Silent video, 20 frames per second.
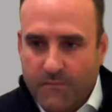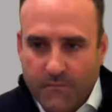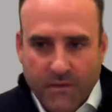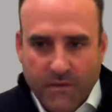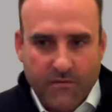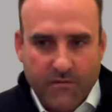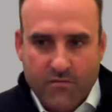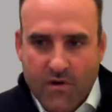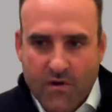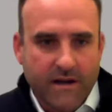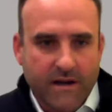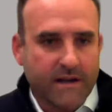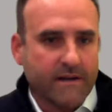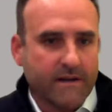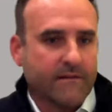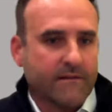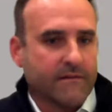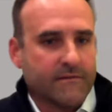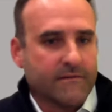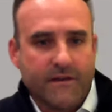
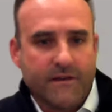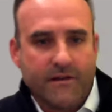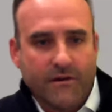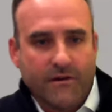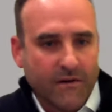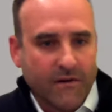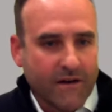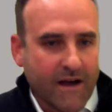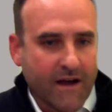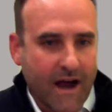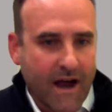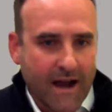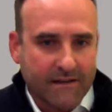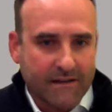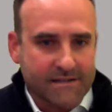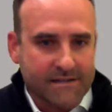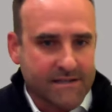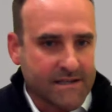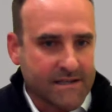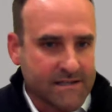running, a
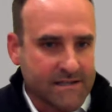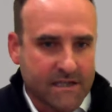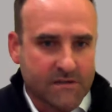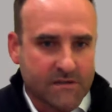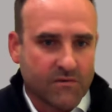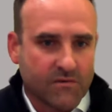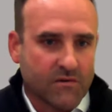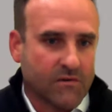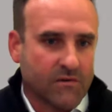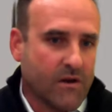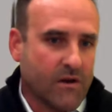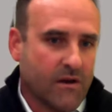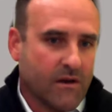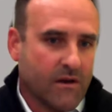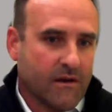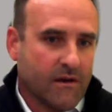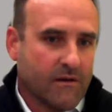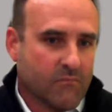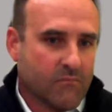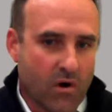highly successful
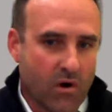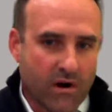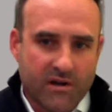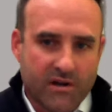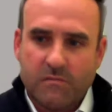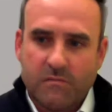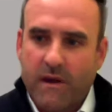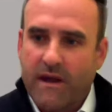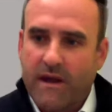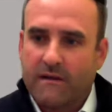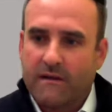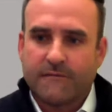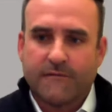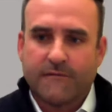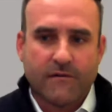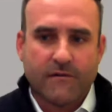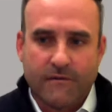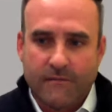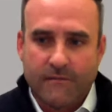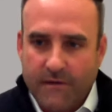mortgage bank
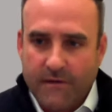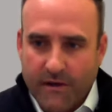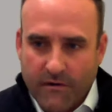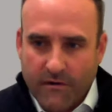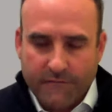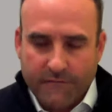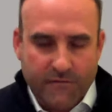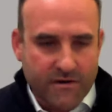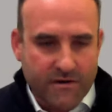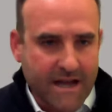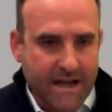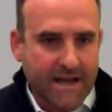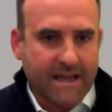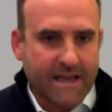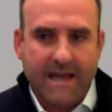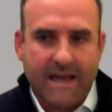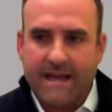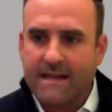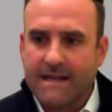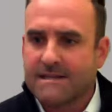for
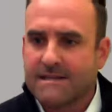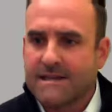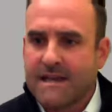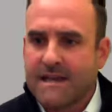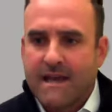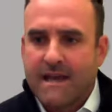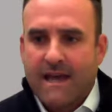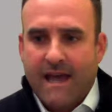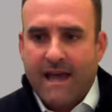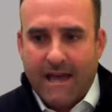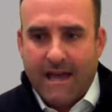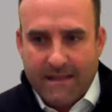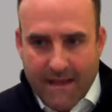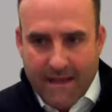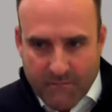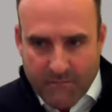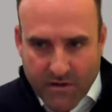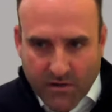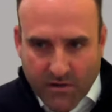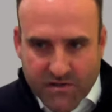decades, and
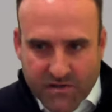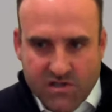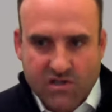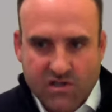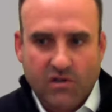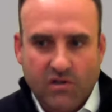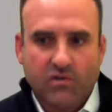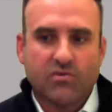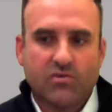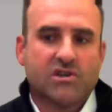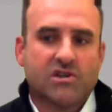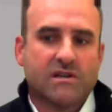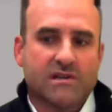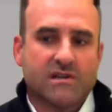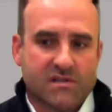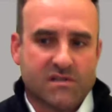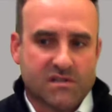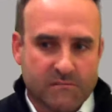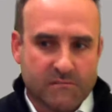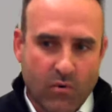then built a solution
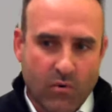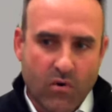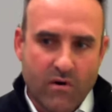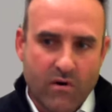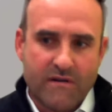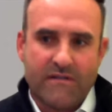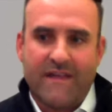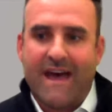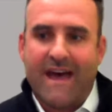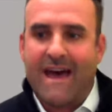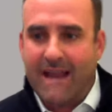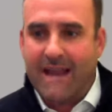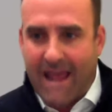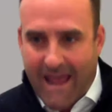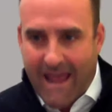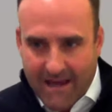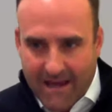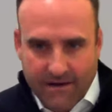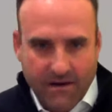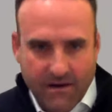to support that
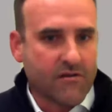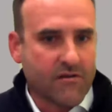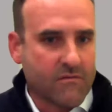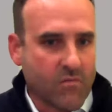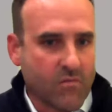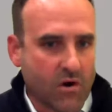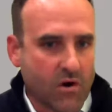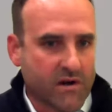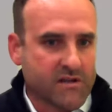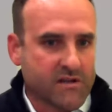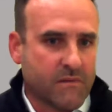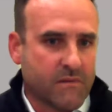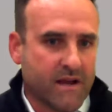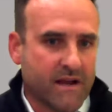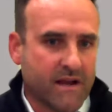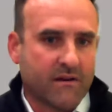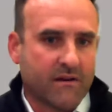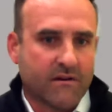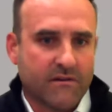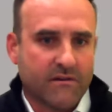and other mortgage
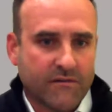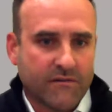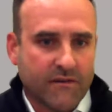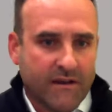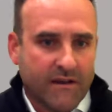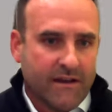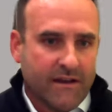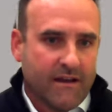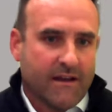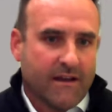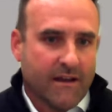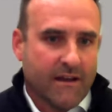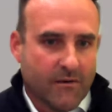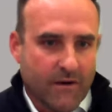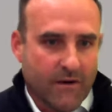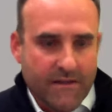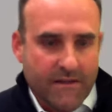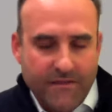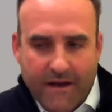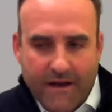bankers,
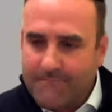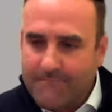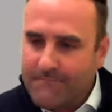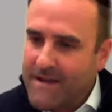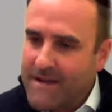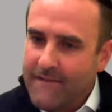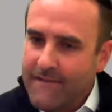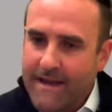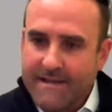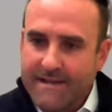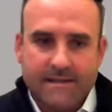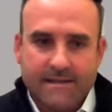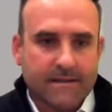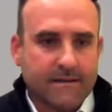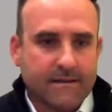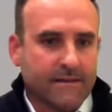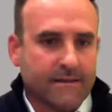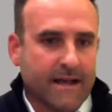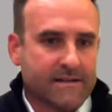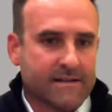I thought, man, that's
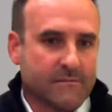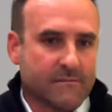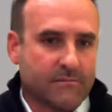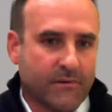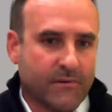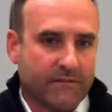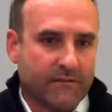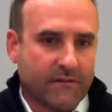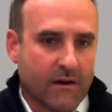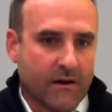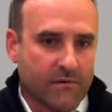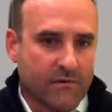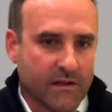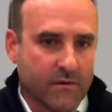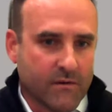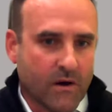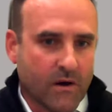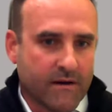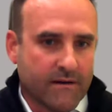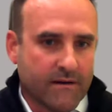a place I
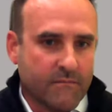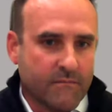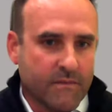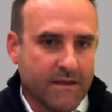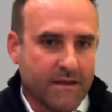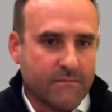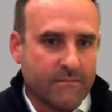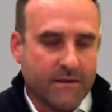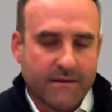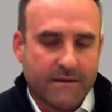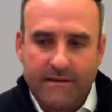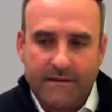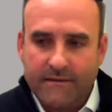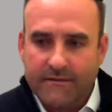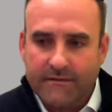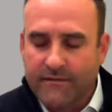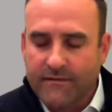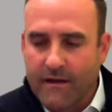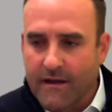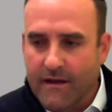really wanted to be,
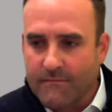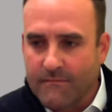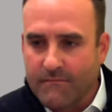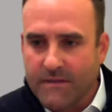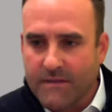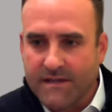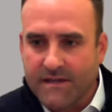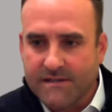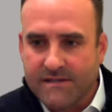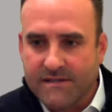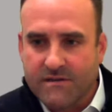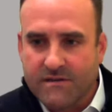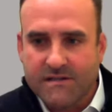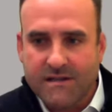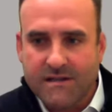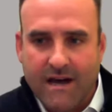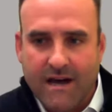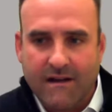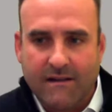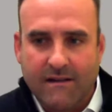because there's
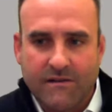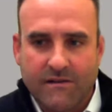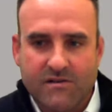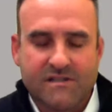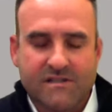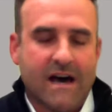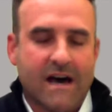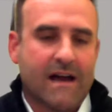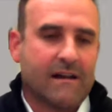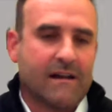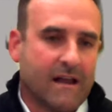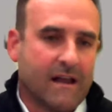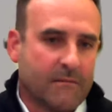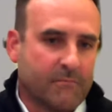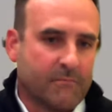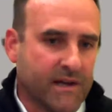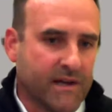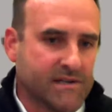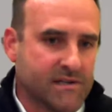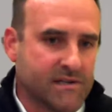not a lot
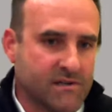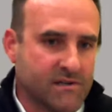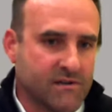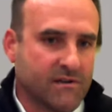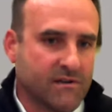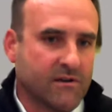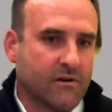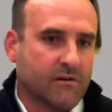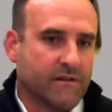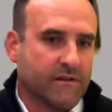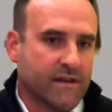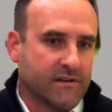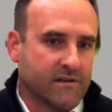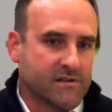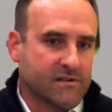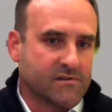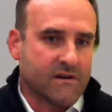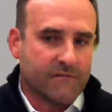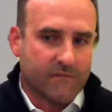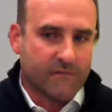of places you can go in the
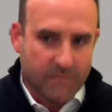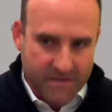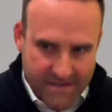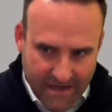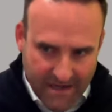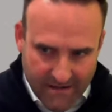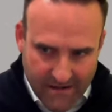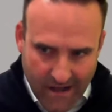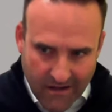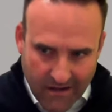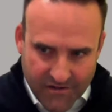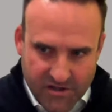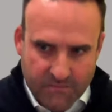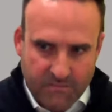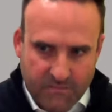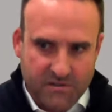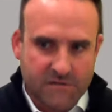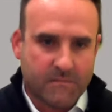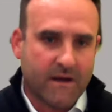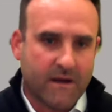industry from a technology
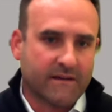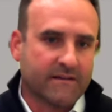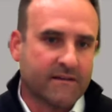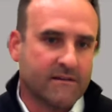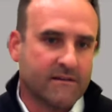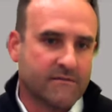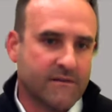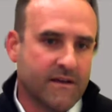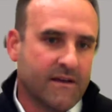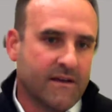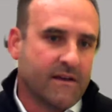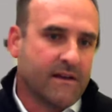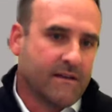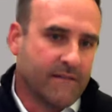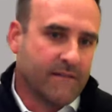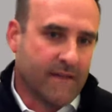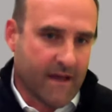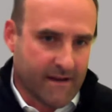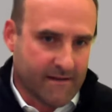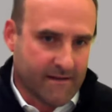perspective
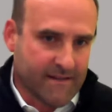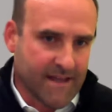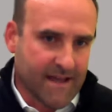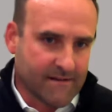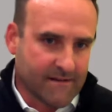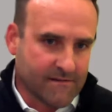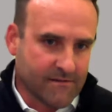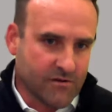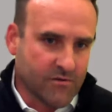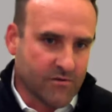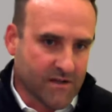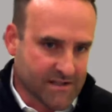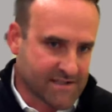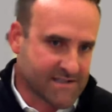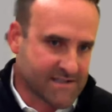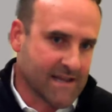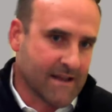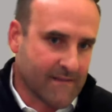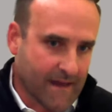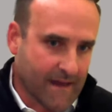that you can
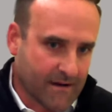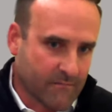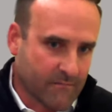say that